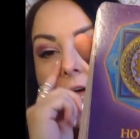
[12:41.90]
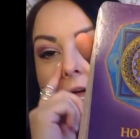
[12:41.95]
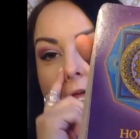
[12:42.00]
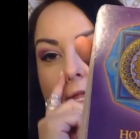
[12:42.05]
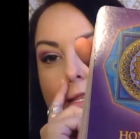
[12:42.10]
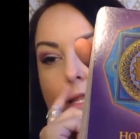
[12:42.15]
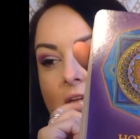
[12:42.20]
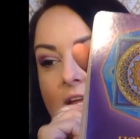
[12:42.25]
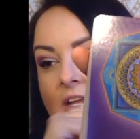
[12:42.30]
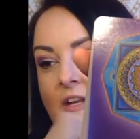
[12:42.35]

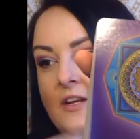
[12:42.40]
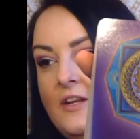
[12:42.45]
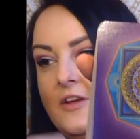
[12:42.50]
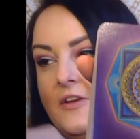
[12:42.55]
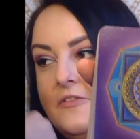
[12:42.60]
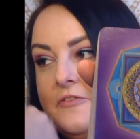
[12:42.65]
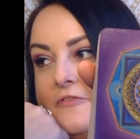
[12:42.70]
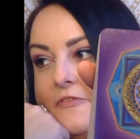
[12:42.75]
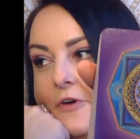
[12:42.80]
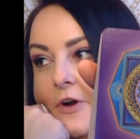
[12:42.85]
And
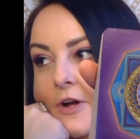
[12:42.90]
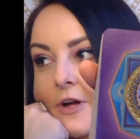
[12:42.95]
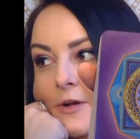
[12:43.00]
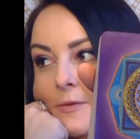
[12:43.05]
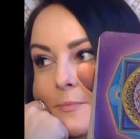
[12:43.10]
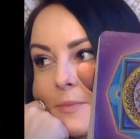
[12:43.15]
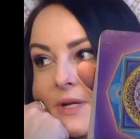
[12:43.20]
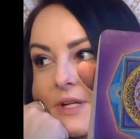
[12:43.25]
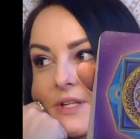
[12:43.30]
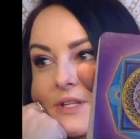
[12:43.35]
then
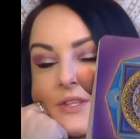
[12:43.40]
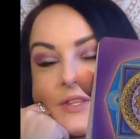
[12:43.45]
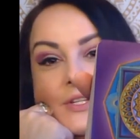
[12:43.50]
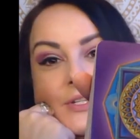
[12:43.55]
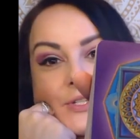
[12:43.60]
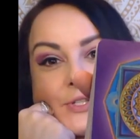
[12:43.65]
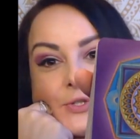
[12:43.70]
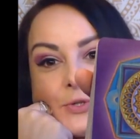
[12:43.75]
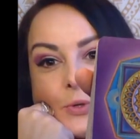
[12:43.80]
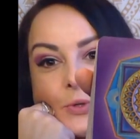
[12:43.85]
from
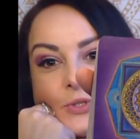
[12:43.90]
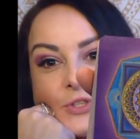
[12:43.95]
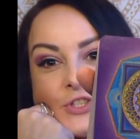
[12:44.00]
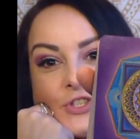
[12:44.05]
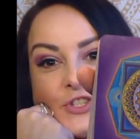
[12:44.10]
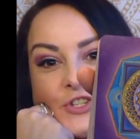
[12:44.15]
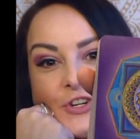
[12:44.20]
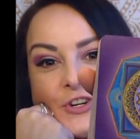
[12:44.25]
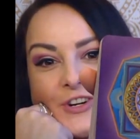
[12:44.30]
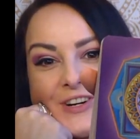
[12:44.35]
the
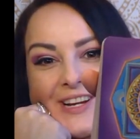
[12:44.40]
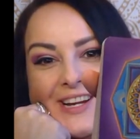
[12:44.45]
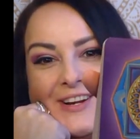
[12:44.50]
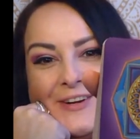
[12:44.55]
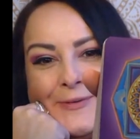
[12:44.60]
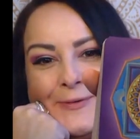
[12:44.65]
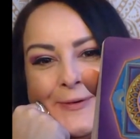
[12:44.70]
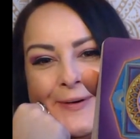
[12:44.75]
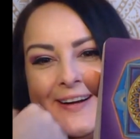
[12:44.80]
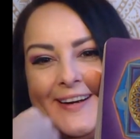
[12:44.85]
Soul's Journey
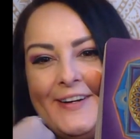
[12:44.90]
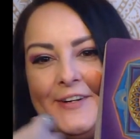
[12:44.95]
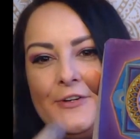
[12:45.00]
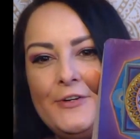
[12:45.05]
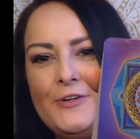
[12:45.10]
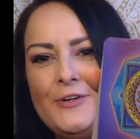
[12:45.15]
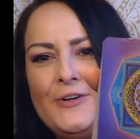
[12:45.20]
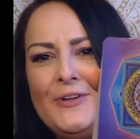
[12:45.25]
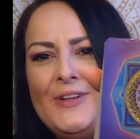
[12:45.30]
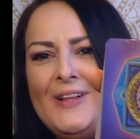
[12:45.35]

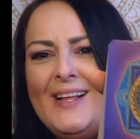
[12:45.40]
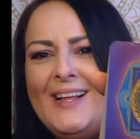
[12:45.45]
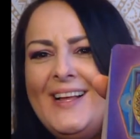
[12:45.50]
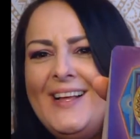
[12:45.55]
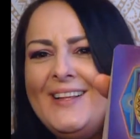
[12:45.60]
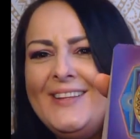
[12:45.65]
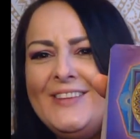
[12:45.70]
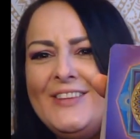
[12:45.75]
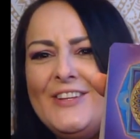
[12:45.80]
Oracle,